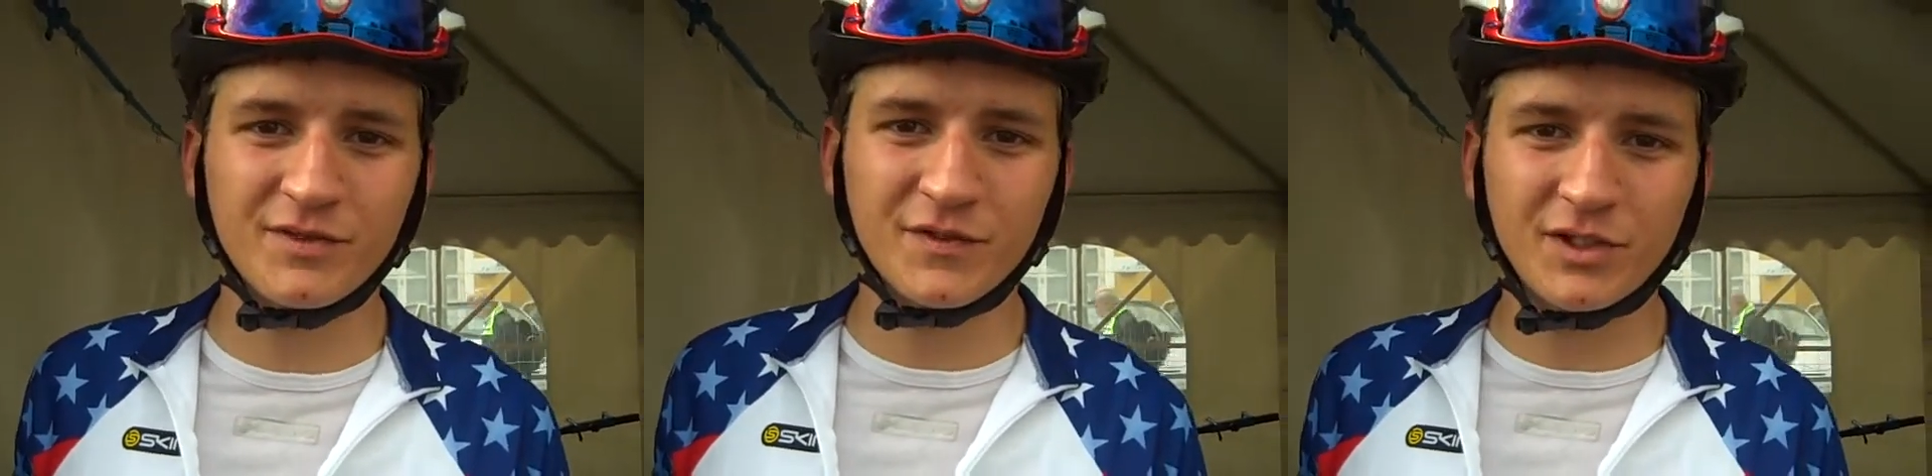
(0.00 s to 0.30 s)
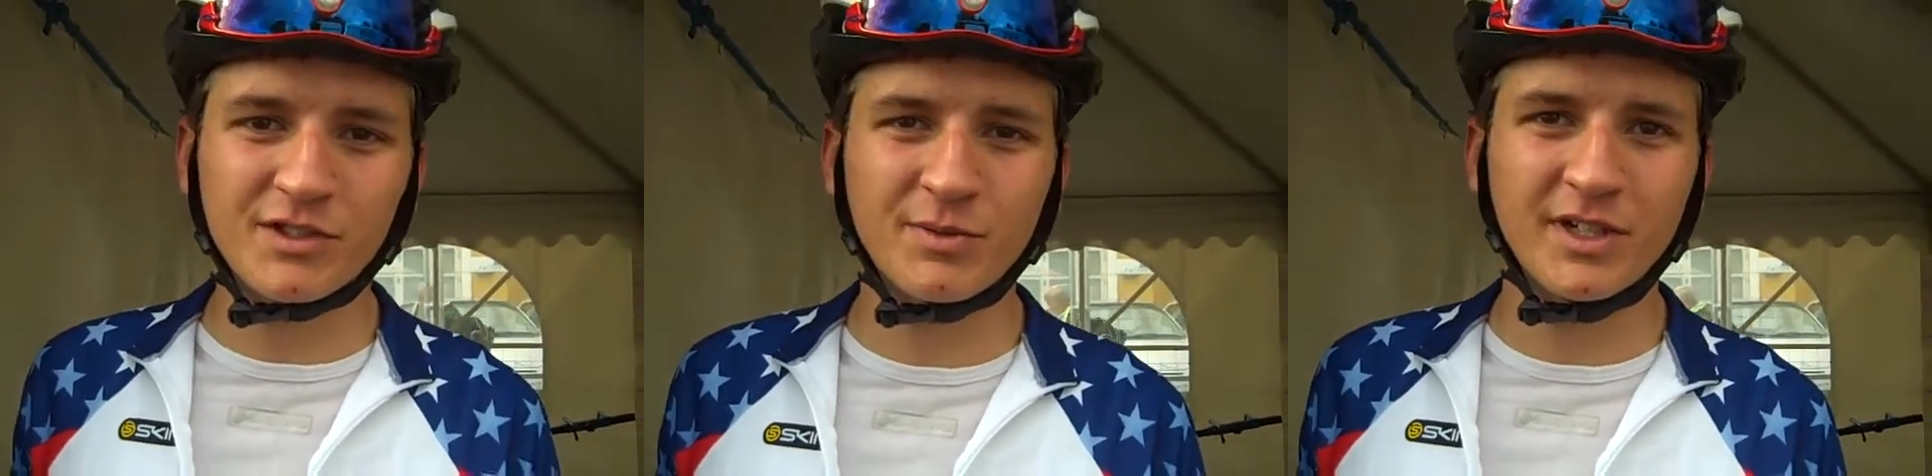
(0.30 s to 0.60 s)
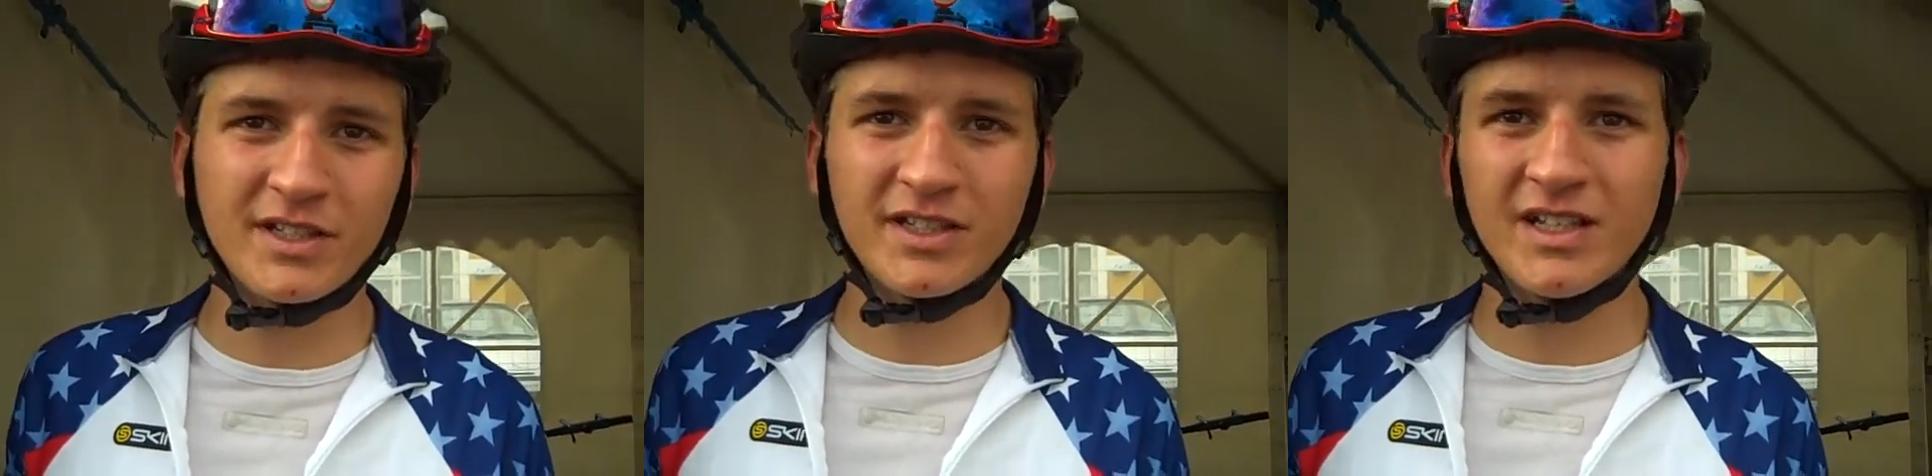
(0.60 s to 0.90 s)
a field
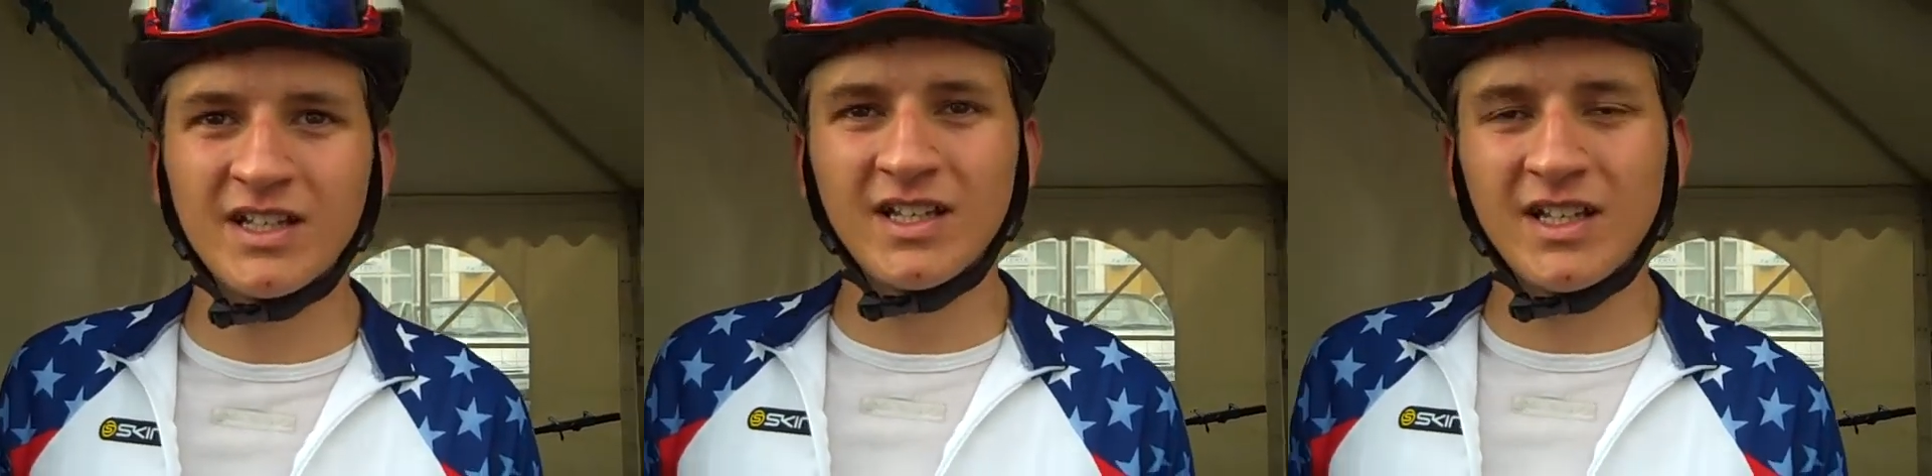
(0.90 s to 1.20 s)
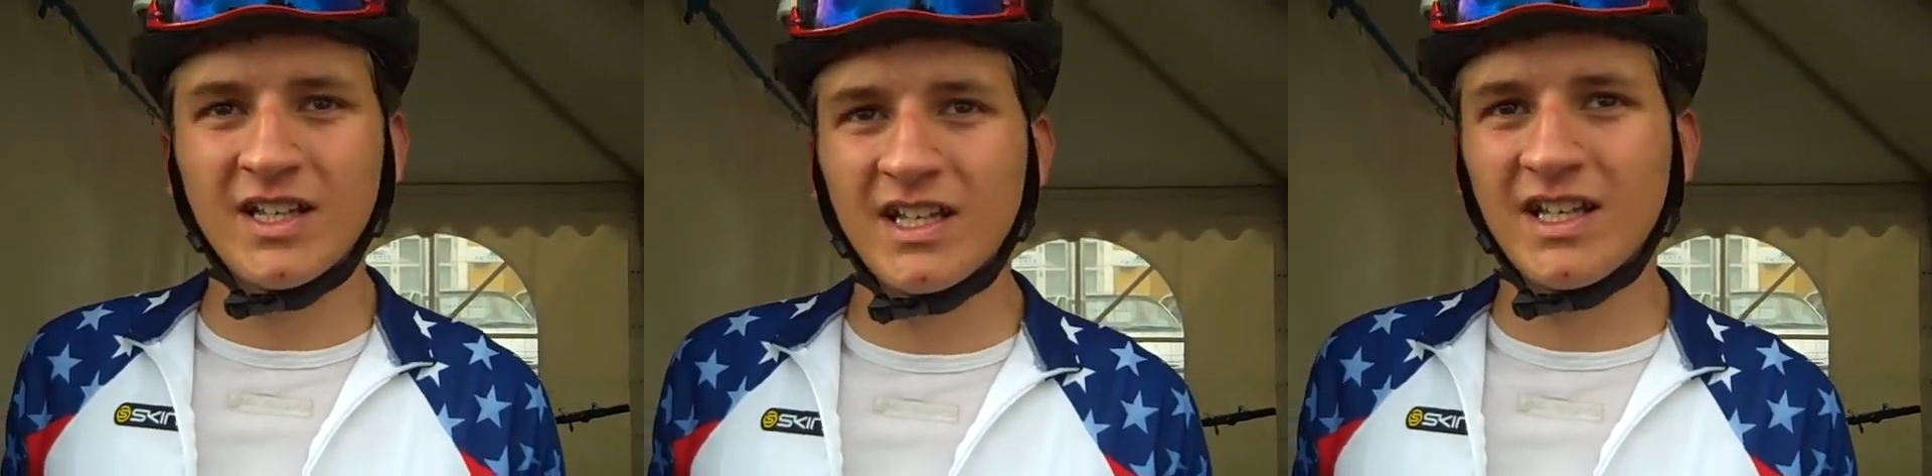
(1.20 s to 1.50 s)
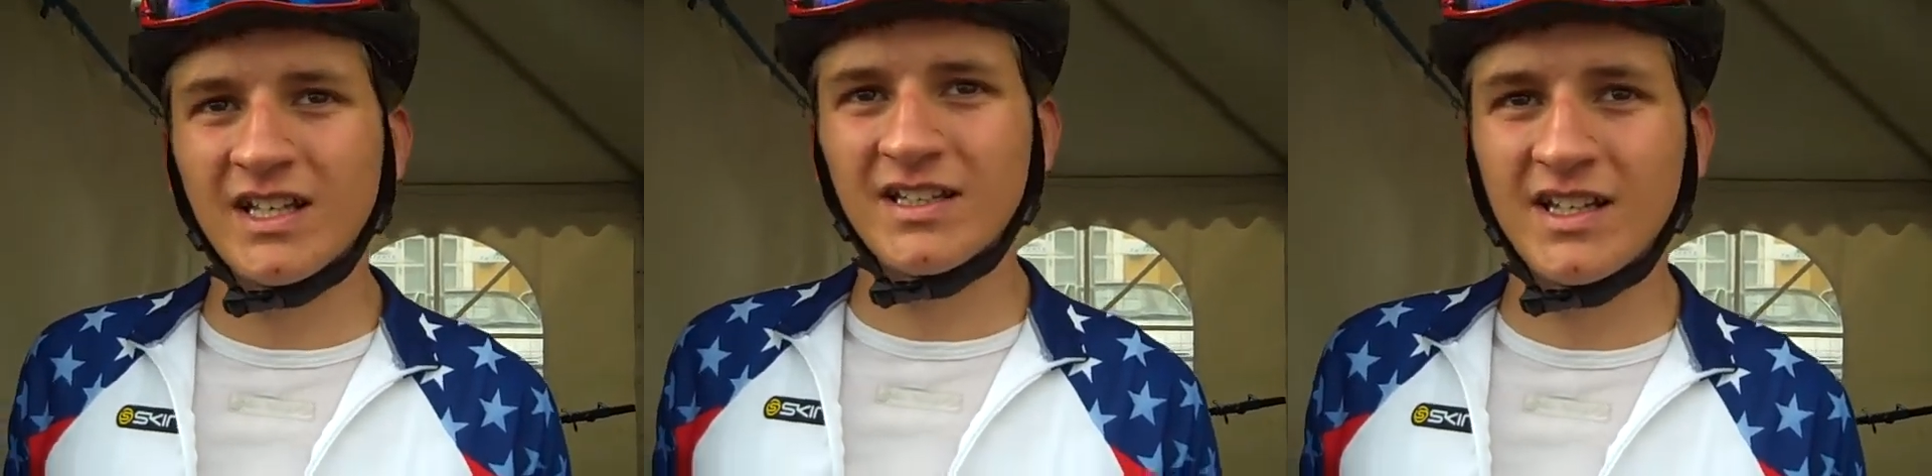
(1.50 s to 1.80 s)
sprint.
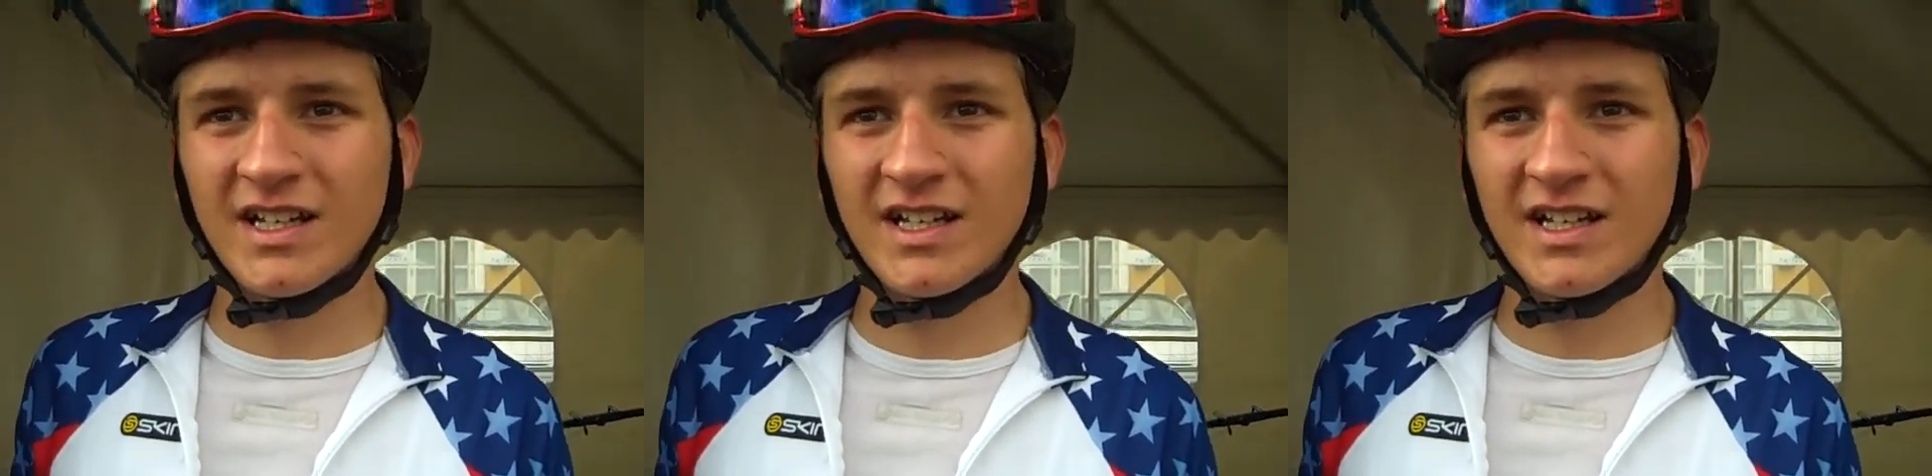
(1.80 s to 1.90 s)
And